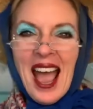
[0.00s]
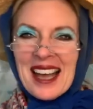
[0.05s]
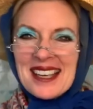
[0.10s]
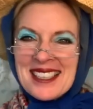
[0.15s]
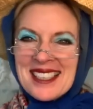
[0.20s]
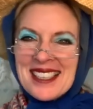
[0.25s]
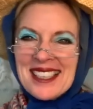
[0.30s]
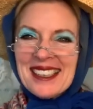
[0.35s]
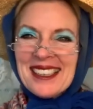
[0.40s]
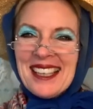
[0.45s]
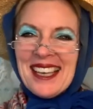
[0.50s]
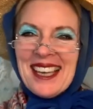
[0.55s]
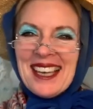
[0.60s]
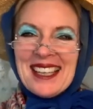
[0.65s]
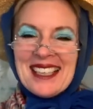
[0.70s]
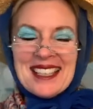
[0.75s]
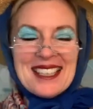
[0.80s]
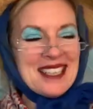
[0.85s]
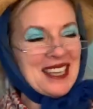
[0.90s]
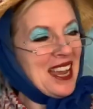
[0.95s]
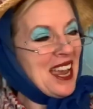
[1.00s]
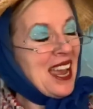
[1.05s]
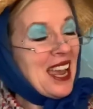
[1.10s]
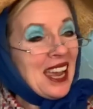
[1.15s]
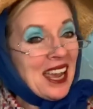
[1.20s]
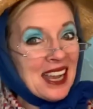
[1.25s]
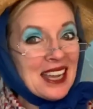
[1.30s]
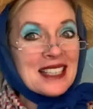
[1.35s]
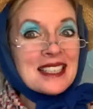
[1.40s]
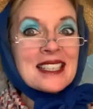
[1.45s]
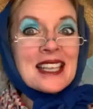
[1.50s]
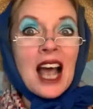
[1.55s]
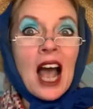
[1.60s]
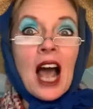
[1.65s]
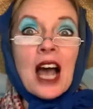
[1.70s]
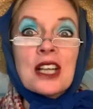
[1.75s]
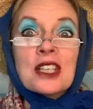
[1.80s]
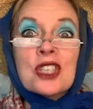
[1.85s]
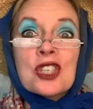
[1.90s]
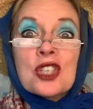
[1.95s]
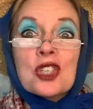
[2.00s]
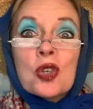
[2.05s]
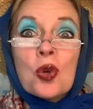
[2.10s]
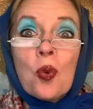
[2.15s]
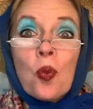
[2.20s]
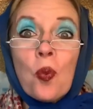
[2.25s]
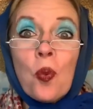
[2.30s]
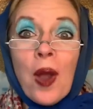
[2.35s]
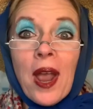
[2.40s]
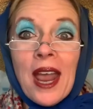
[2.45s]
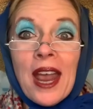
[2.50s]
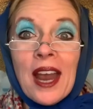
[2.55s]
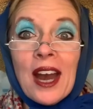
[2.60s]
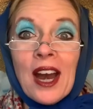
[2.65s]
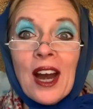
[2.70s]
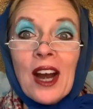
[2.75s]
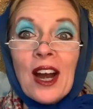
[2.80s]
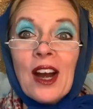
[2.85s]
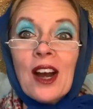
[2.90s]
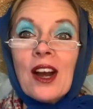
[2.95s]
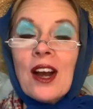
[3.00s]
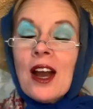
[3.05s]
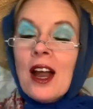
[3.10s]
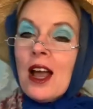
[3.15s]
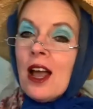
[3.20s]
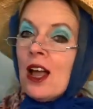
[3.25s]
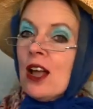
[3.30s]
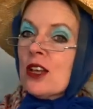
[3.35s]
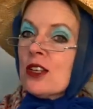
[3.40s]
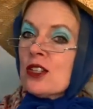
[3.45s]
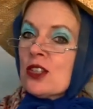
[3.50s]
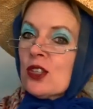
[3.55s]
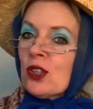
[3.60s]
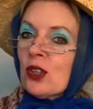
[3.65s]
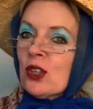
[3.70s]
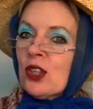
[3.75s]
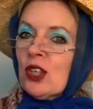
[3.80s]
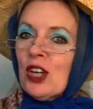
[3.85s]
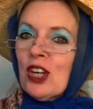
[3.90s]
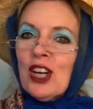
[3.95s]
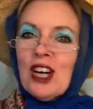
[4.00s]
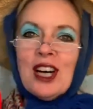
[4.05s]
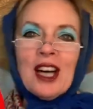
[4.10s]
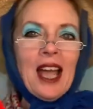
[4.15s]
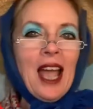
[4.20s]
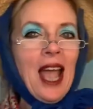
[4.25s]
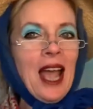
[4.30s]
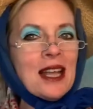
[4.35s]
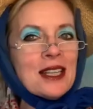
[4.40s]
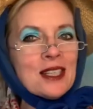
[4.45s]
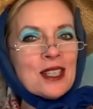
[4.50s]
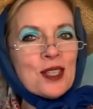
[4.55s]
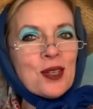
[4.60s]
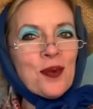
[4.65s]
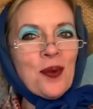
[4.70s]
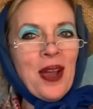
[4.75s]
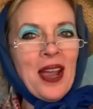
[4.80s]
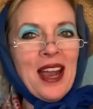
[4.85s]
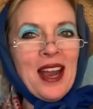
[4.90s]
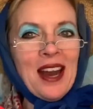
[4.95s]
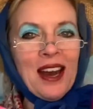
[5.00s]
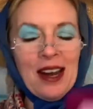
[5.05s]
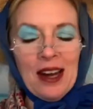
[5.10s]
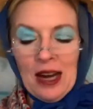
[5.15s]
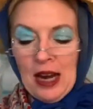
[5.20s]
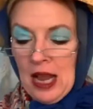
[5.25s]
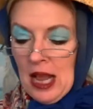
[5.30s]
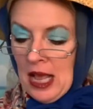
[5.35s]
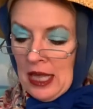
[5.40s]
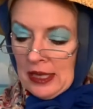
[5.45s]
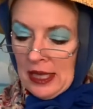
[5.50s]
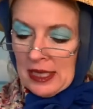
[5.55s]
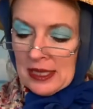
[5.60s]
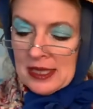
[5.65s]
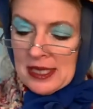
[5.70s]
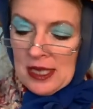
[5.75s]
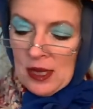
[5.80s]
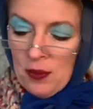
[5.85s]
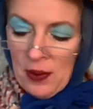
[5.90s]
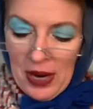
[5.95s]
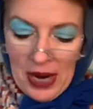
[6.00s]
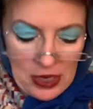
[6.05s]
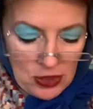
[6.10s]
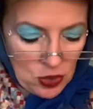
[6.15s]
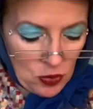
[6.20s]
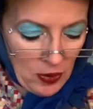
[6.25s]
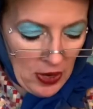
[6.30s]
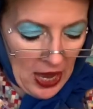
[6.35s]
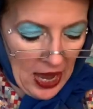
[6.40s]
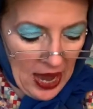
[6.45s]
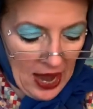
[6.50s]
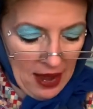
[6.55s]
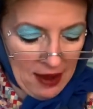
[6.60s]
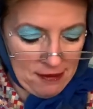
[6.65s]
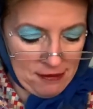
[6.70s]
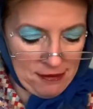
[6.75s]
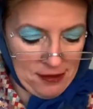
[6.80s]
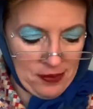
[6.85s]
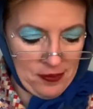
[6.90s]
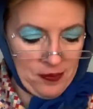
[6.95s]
Excellent. It's a square. Circle and square. Let's see what else we have.